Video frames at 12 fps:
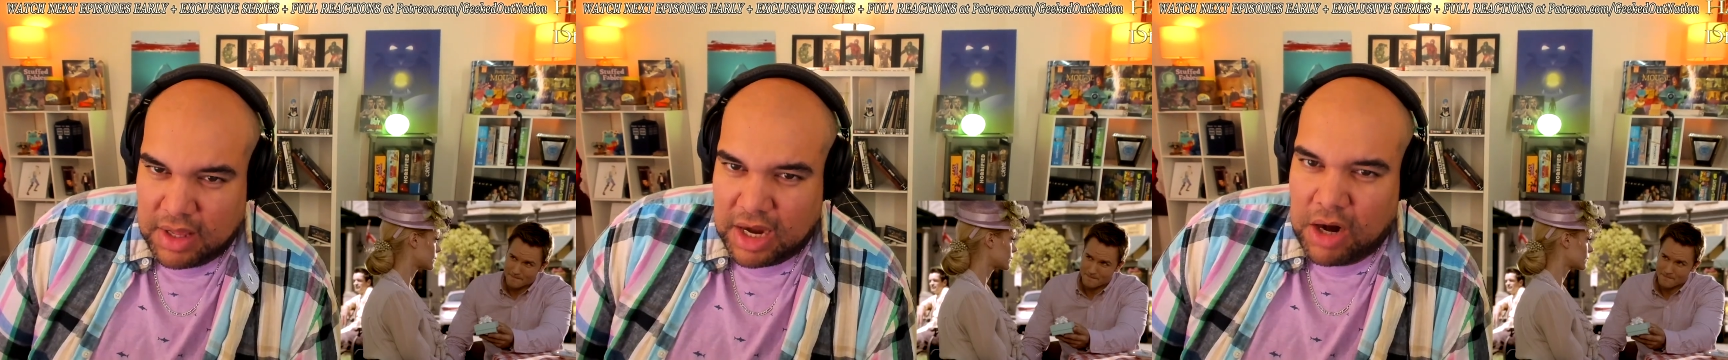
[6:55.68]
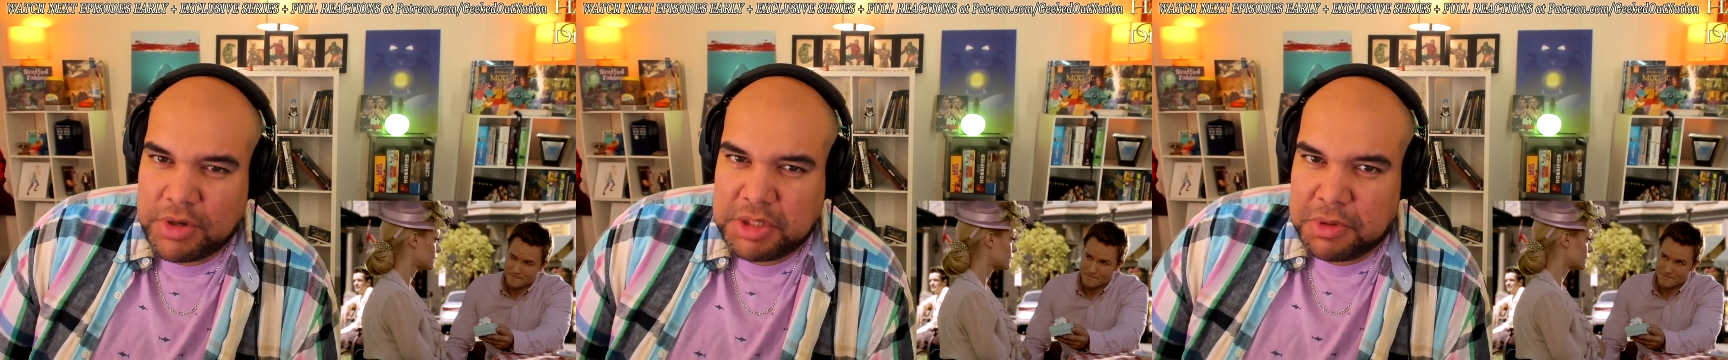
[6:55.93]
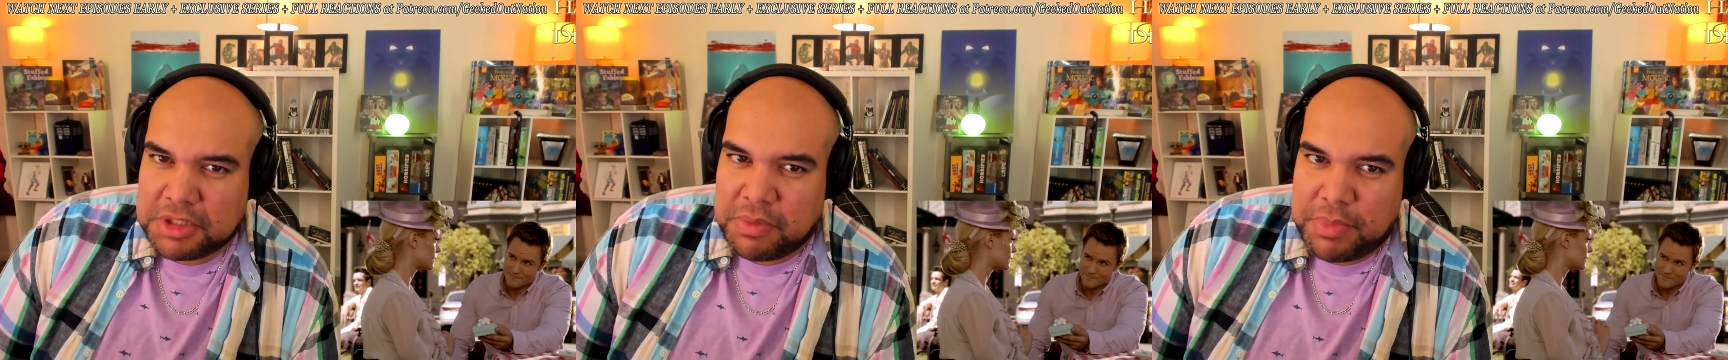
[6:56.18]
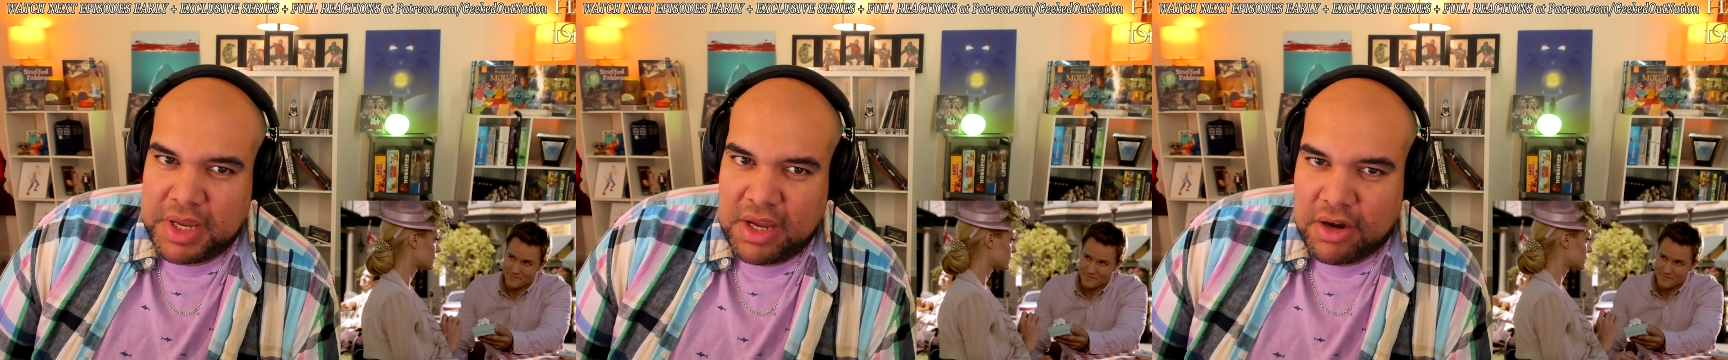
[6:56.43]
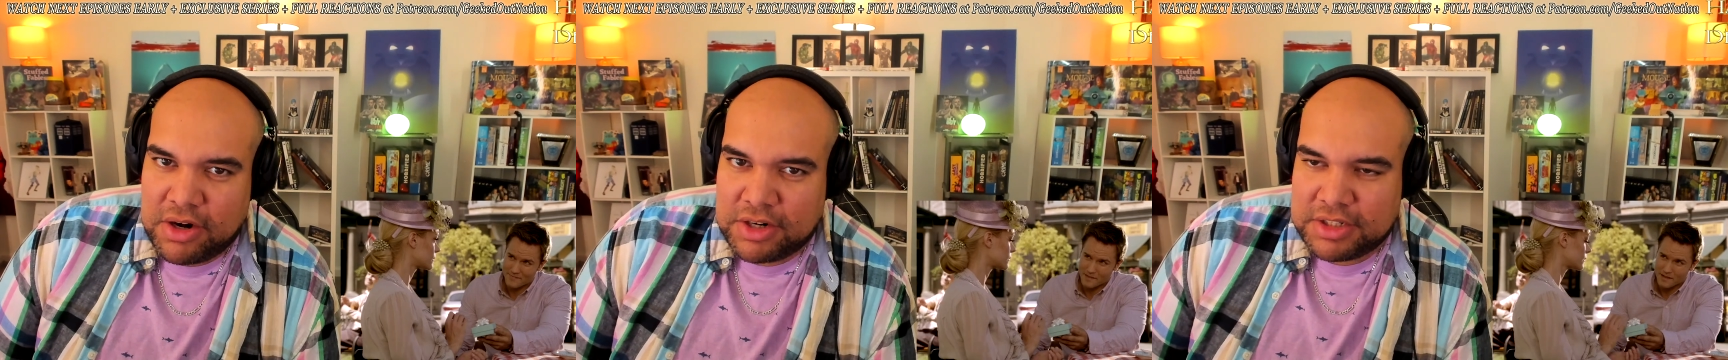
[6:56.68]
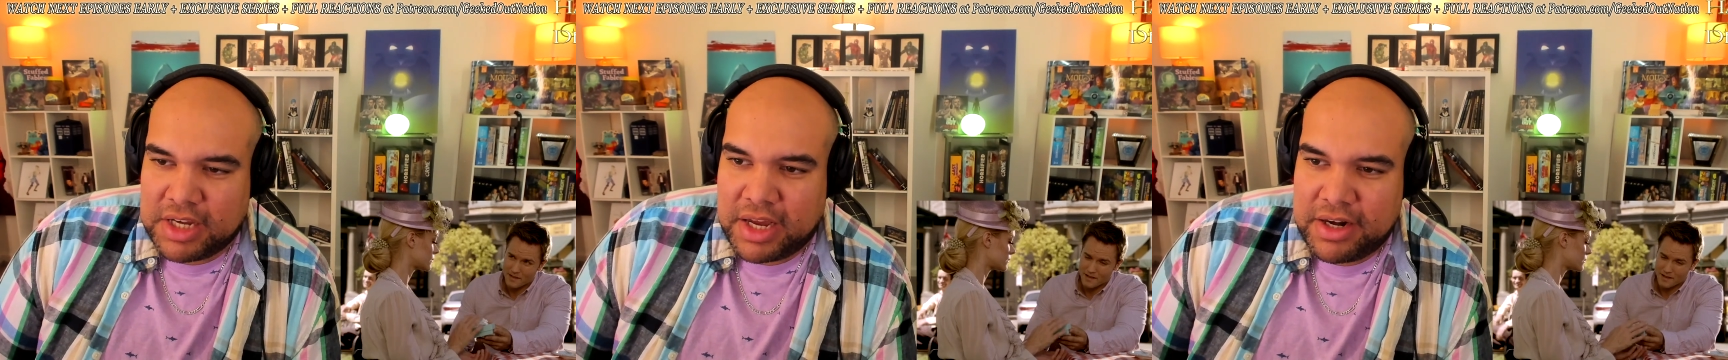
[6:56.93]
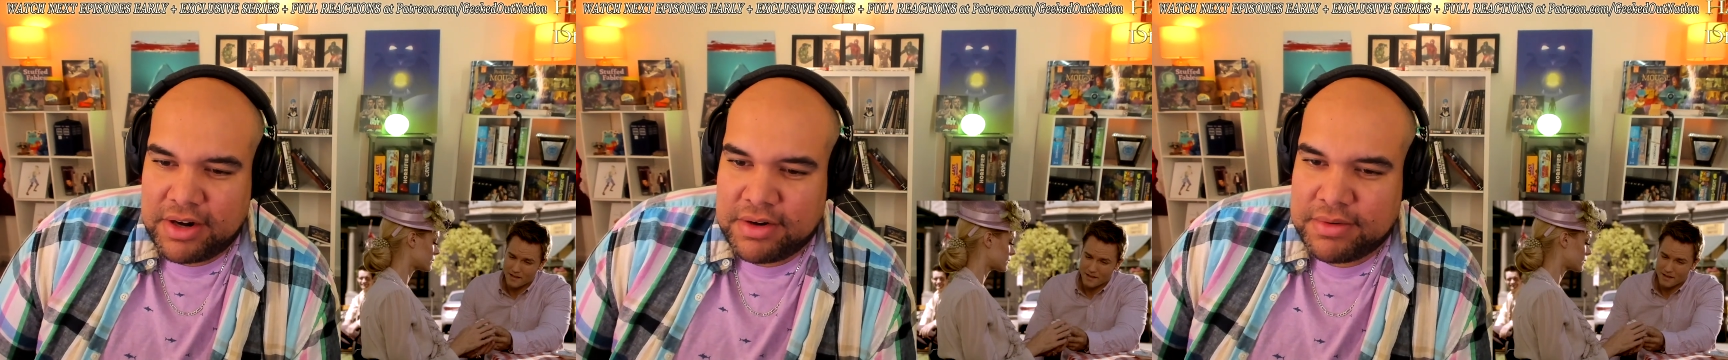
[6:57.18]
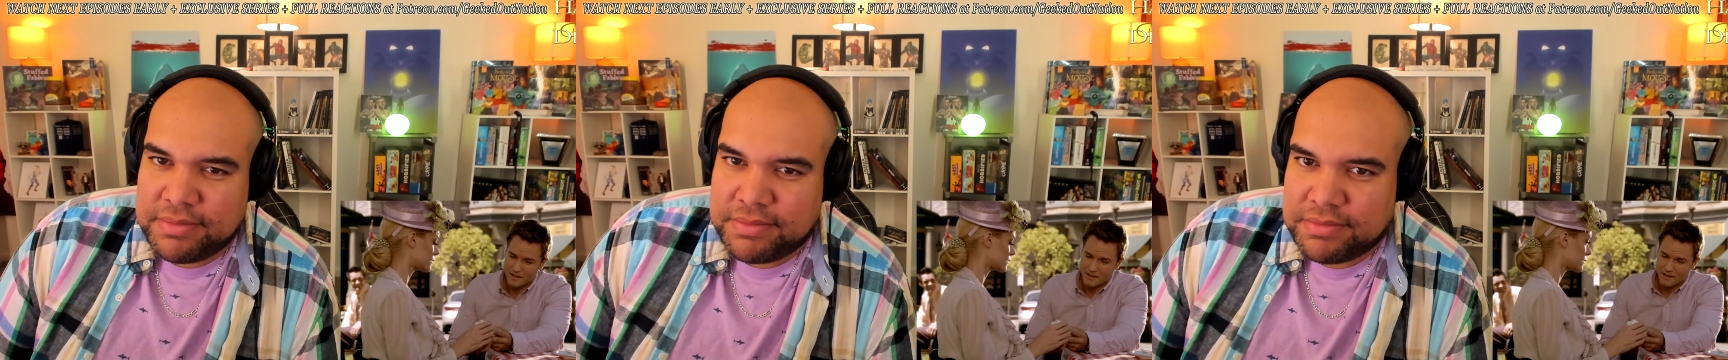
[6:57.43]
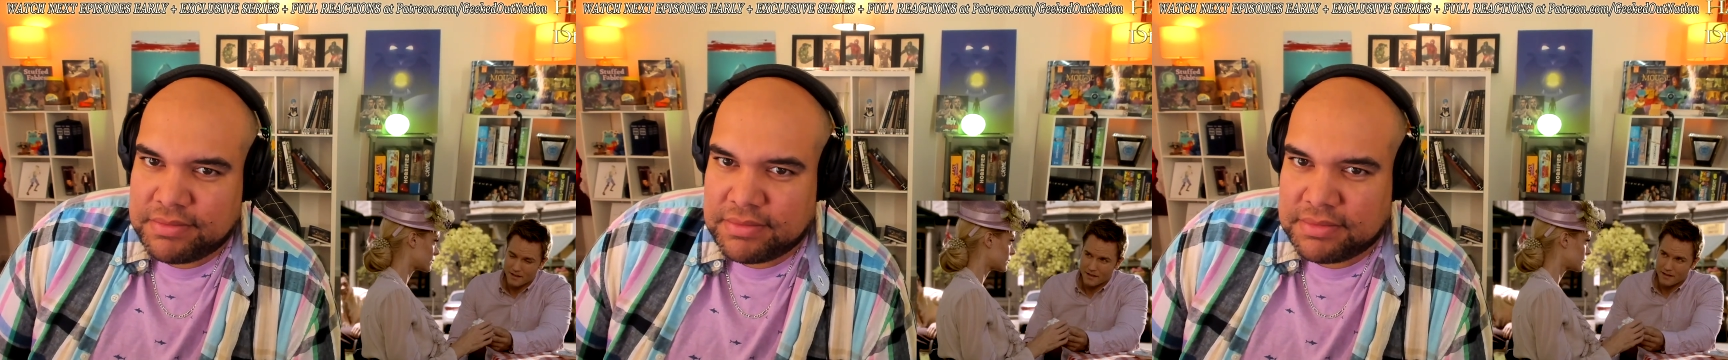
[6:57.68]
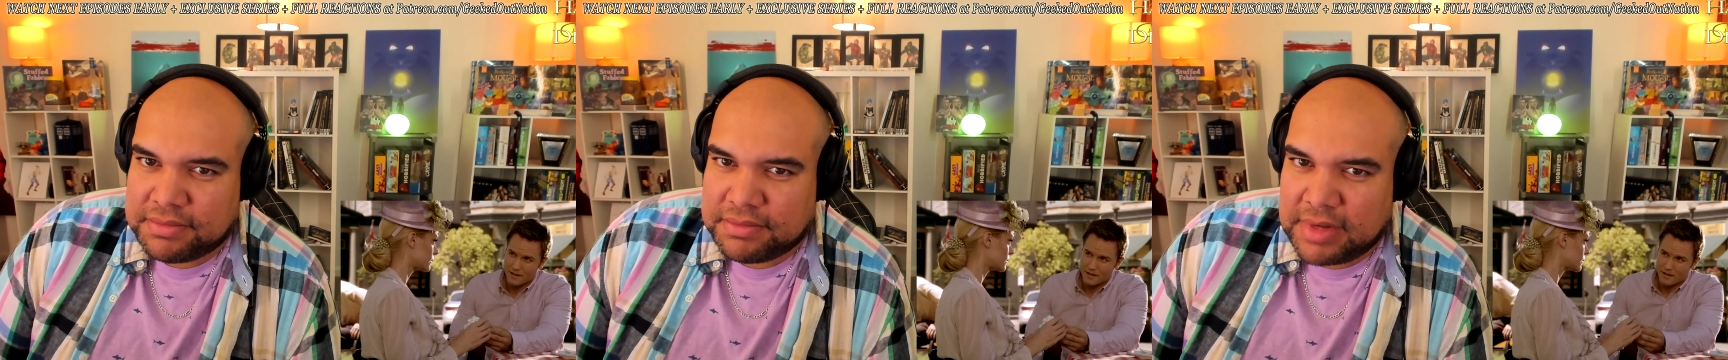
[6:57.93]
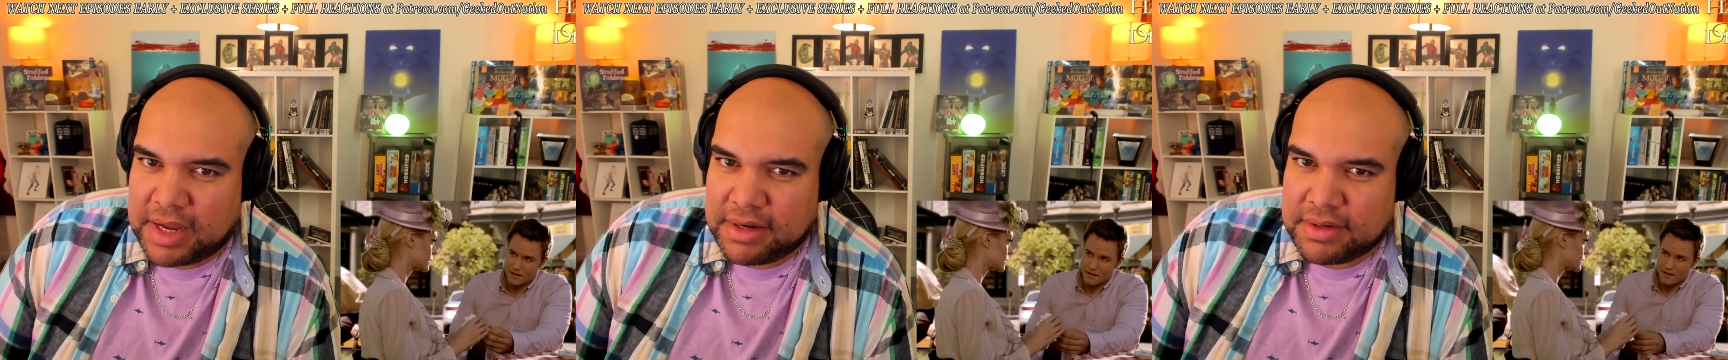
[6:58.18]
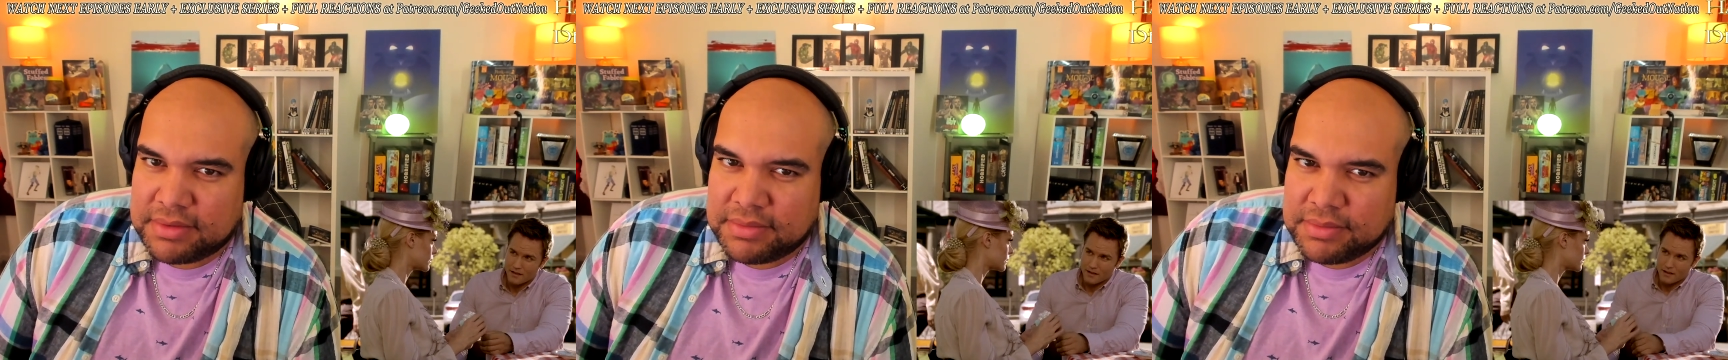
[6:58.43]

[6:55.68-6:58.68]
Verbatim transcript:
Speaker 1: Like, are we supposed to be on her side here? Like,